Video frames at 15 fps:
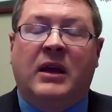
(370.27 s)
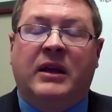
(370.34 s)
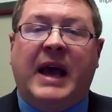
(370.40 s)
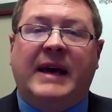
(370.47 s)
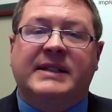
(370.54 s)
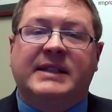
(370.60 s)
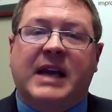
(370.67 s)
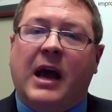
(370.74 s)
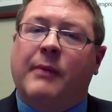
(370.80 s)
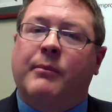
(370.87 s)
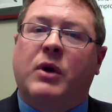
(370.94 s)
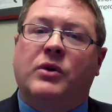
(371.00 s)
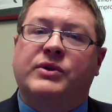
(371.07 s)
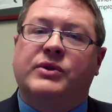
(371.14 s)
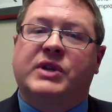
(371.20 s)
Yeah, as time
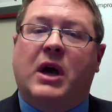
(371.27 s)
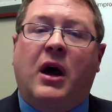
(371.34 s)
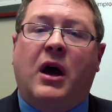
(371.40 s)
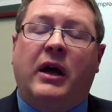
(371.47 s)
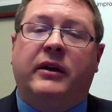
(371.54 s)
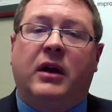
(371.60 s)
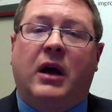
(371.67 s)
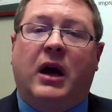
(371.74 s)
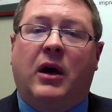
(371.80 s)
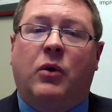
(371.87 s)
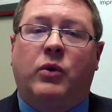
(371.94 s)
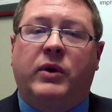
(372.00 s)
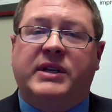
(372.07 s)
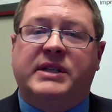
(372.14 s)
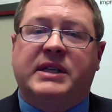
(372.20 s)
goes on, uh,
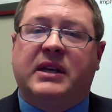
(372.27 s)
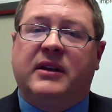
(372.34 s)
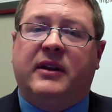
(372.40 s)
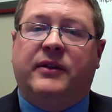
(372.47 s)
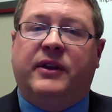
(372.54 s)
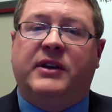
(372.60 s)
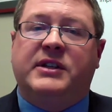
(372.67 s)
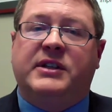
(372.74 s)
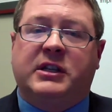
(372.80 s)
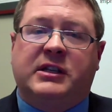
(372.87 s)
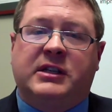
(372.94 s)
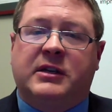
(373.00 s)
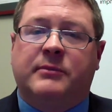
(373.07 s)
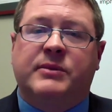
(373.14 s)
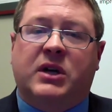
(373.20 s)
we see that these
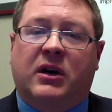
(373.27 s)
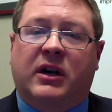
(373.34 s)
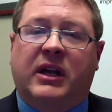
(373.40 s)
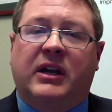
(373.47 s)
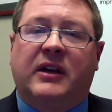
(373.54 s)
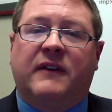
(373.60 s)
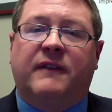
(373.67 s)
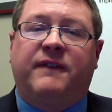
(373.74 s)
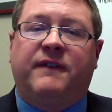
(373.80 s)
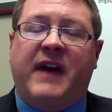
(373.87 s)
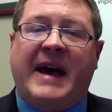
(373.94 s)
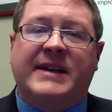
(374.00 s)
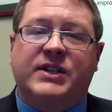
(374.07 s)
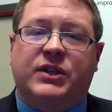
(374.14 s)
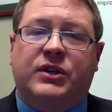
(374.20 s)
systems are getting
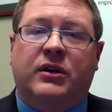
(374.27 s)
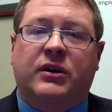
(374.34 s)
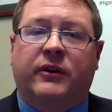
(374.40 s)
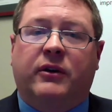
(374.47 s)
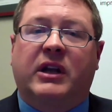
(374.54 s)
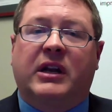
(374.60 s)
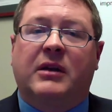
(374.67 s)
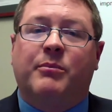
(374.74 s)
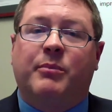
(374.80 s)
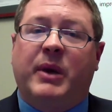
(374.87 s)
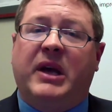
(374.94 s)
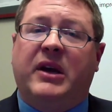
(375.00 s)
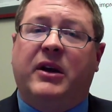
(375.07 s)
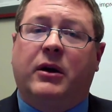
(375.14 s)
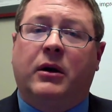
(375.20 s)
faster, they're getting
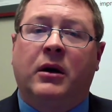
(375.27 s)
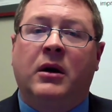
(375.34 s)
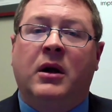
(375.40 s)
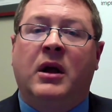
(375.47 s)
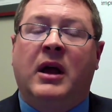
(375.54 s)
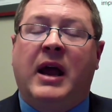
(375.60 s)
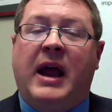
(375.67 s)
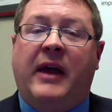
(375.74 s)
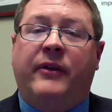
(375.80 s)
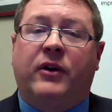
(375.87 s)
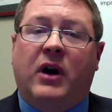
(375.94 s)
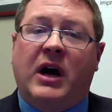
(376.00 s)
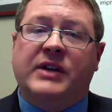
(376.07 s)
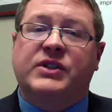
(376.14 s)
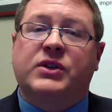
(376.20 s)
bigger, and
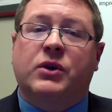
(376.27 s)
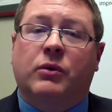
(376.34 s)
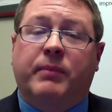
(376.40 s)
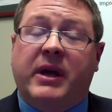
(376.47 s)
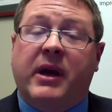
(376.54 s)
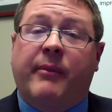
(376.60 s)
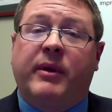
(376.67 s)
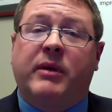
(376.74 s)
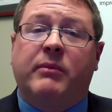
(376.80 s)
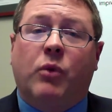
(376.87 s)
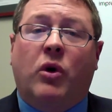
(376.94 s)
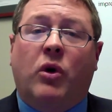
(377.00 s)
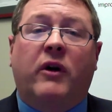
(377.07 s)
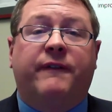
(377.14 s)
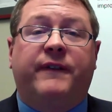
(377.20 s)
they're also becoming
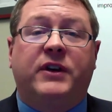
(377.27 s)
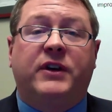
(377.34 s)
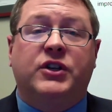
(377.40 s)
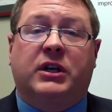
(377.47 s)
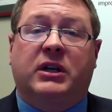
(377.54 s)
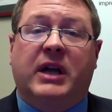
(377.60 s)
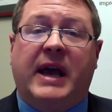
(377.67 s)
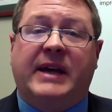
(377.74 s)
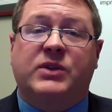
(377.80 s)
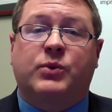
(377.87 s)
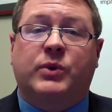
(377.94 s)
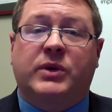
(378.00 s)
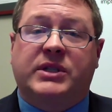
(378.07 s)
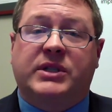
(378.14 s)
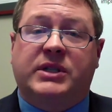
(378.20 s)
more efficient as
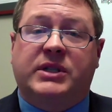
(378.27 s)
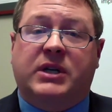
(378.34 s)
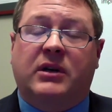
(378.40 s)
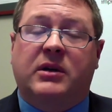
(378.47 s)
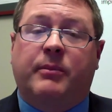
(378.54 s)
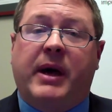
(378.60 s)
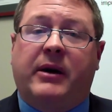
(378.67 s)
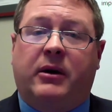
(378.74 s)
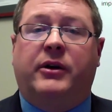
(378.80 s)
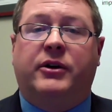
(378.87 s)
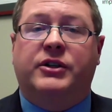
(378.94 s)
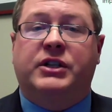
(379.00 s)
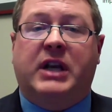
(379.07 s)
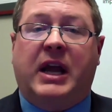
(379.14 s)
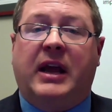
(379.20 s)
we start to better
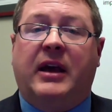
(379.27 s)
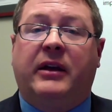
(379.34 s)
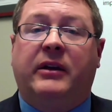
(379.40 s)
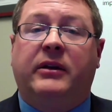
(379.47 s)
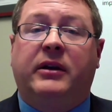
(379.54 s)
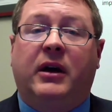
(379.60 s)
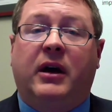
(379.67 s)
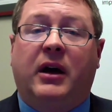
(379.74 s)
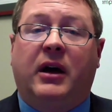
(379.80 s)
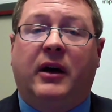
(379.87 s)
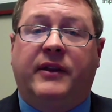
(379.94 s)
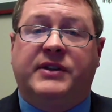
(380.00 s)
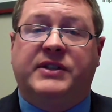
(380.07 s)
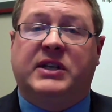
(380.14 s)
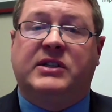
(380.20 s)
understand
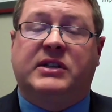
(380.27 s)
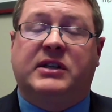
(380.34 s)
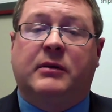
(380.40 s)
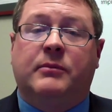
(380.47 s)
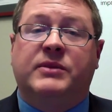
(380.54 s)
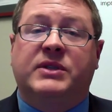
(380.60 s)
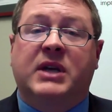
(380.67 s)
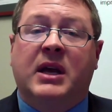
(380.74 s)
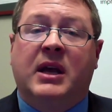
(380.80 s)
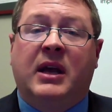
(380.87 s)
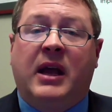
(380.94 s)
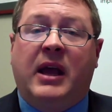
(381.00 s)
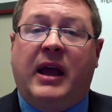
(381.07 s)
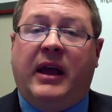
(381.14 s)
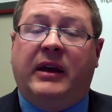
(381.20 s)
uh, the systems
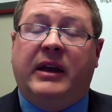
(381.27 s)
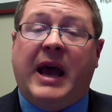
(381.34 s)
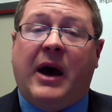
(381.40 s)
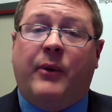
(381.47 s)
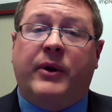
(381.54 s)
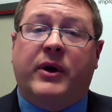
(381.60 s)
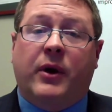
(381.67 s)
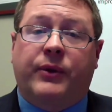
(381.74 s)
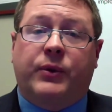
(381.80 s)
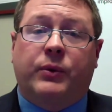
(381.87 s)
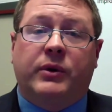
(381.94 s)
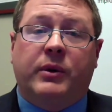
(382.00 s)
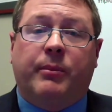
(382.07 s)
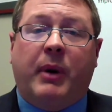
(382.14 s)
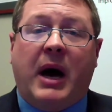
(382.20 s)
and how we go through
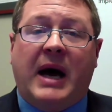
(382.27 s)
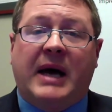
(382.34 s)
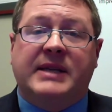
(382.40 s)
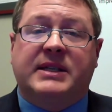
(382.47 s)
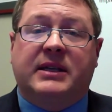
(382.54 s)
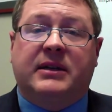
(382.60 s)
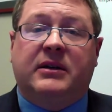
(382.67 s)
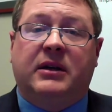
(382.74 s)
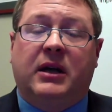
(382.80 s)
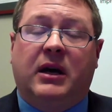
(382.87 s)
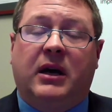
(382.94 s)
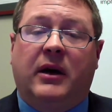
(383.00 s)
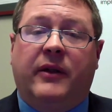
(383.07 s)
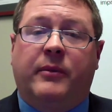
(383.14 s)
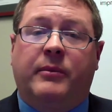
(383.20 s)
and deposit
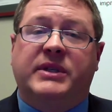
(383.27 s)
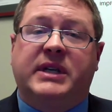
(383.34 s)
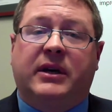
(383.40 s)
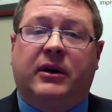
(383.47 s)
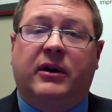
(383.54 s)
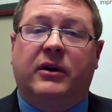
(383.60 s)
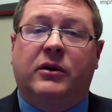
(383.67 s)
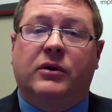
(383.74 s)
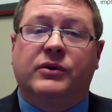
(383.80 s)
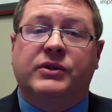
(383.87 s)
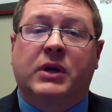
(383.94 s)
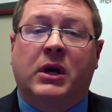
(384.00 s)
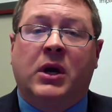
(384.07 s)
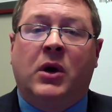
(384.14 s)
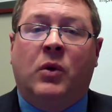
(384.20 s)
uh, the
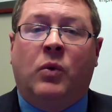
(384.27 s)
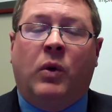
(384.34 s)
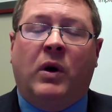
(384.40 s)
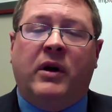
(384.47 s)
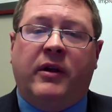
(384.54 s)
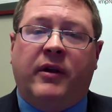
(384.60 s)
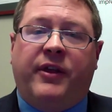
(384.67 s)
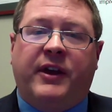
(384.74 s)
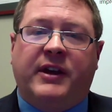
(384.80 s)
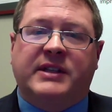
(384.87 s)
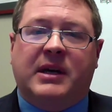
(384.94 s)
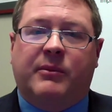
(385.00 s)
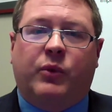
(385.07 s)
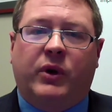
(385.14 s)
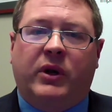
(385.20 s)
materials. One of the things
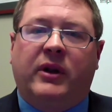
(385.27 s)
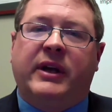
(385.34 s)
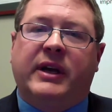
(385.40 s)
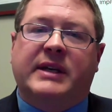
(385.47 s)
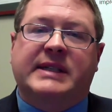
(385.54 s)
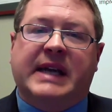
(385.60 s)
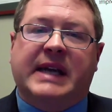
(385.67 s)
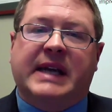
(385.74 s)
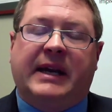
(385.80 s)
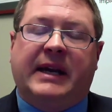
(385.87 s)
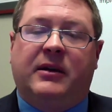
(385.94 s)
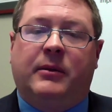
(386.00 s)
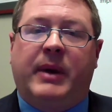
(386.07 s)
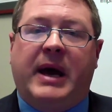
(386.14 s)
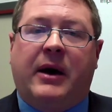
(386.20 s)
I'm really excited
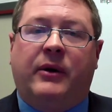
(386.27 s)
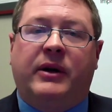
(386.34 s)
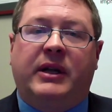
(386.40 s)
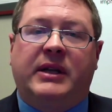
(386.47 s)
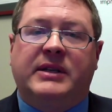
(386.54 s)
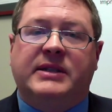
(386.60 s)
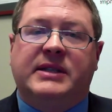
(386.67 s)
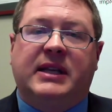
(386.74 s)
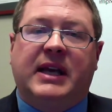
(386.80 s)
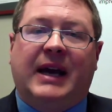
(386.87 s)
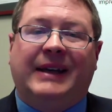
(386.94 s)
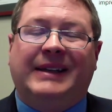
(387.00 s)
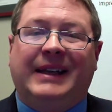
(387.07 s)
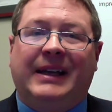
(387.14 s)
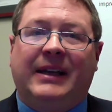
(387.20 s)
about is the
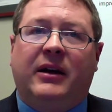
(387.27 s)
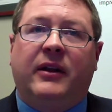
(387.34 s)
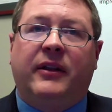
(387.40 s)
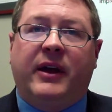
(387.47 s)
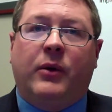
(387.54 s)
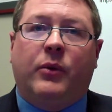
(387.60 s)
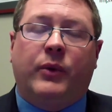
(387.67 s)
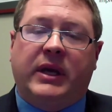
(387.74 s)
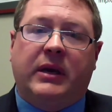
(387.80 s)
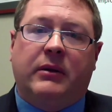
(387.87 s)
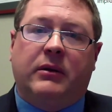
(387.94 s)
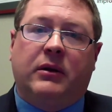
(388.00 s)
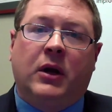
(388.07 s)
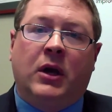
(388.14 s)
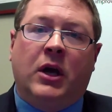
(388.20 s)
idea that we
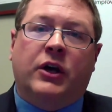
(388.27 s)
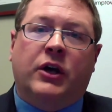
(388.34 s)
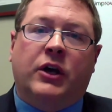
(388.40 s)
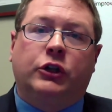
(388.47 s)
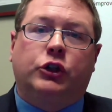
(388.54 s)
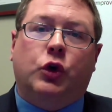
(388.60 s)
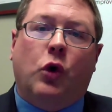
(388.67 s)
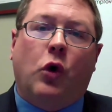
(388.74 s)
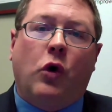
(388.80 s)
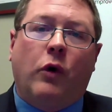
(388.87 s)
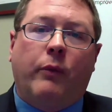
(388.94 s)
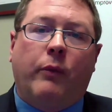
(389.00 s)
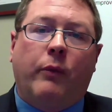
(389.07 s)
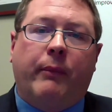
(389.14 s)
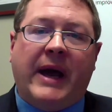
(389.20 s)
can
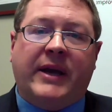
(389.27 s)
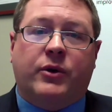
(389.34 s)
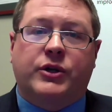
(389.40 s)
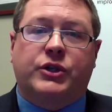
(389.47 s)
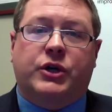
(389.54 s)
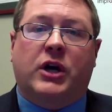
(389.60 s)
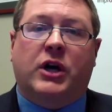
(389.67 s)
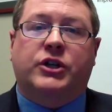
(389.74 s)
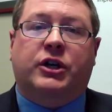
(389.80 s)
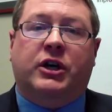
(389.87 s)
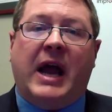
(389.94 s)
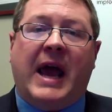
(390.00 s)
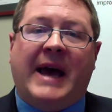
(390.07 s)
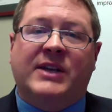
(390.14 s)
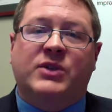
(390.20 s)
control
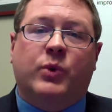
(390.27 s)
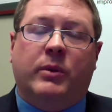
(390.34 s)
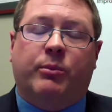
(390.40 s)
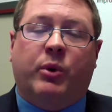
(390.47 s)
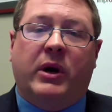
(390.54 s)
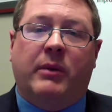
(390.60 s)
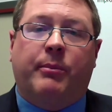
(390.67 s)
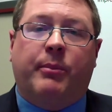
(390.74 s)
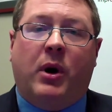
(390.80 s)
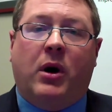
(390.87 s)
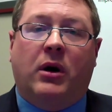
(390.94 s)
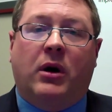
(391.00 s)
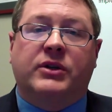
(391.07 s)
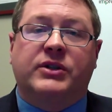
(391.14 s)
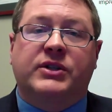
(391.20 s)
microstructure as we print
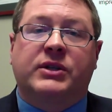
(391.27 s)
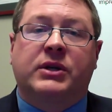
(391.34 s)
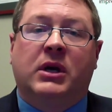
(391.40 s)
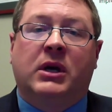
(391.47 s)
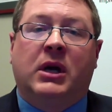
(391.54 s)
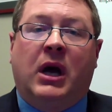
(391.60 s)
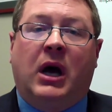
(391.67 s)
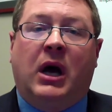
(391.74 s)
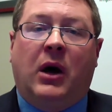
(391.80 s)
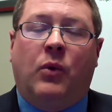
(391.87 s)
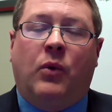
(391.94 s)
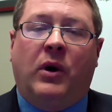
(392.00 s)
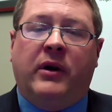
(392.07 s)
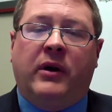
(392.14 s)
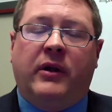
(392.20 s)
parts. Uh,
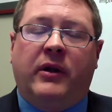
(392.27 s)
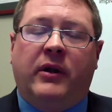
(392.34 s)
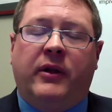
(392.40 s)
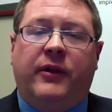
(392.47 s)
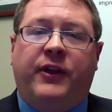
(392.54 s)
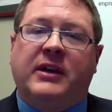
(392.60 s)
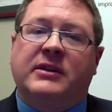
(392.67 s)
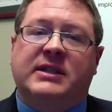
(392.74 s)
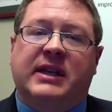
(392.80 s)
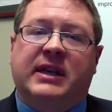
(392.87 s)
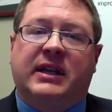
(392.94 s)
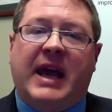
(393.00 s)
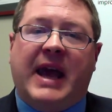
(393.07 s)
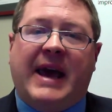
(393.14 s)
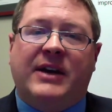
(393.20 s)
one of the things
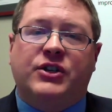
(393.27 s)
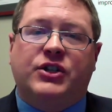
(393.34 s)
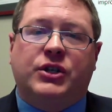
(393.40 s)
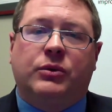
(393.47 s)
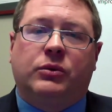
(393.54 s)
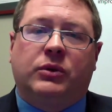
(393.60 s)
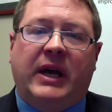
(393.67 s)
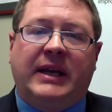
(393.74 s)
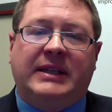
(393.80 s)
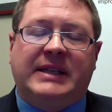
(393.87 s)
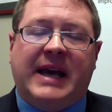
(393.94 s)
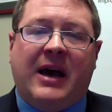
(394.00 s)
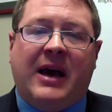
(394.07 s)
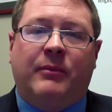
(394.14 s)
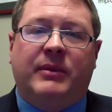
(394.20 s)
that as you
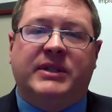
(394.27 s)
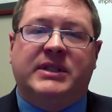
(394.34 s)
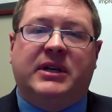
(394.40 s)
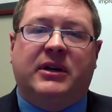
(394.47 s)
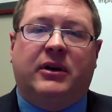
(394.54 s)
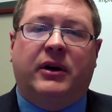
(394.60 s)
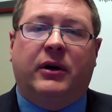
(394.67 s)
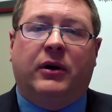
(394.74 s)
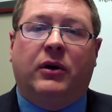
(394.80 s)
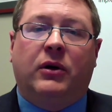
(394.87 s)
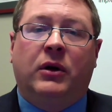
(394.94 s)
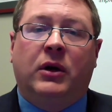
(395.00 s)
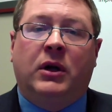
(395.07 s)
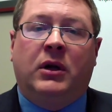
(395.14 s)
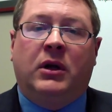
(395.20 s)
lay down
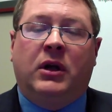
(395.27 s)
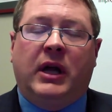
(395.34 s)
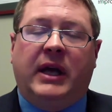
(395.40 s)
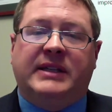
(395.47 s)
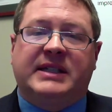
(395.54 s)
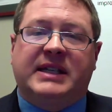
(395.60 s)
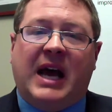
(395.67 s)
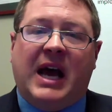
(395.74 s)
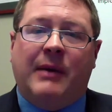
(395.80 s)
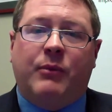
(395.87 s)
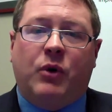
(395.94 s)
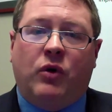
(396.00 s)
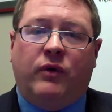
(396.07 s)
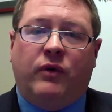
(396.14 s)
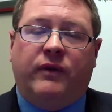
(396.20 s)
material, it's
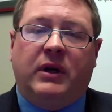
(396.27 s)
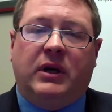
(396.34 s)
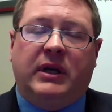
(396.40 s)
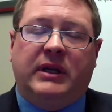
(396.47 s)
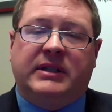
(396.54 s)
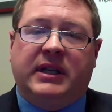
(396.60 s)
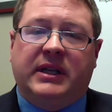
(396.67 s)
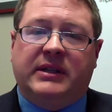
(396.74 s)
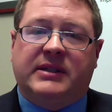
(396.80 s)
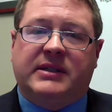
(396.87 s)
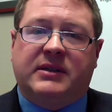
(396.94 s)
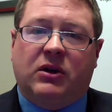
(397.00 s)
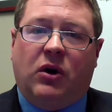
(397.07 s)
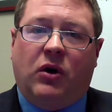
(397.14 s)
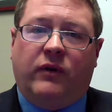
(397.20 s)
time over
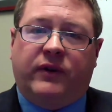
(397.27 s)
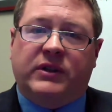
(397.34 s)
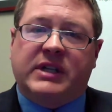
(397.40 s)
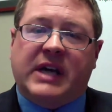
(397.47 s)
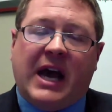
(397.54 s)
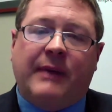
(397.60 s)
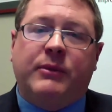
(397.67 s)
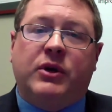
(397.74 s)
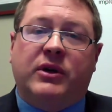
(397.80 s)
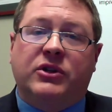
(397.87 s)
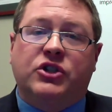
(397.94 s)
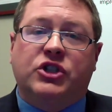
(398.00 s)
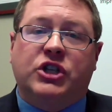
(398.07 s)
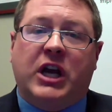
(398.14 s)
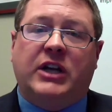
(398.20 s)
it's over time you
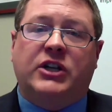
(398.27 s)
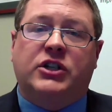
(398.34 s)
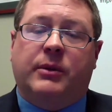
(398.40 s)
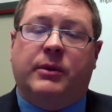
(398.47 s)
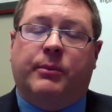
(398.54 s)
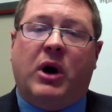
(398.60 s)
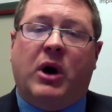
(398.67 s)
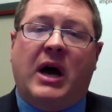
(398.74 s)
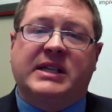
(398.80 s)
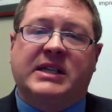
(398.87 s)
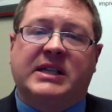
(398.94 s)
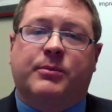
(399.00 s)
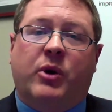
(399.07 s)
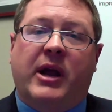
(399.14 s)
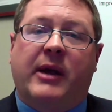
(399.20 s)
can change the
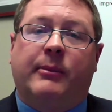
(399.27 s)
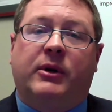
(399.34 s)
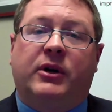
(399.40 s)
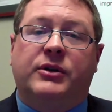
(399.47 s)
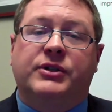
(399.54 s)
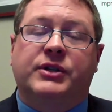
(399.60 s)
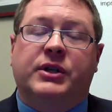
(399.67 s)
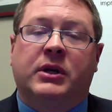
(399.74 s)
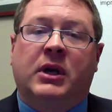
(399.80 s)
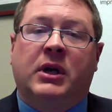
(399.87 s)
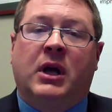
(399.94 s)
process parameters.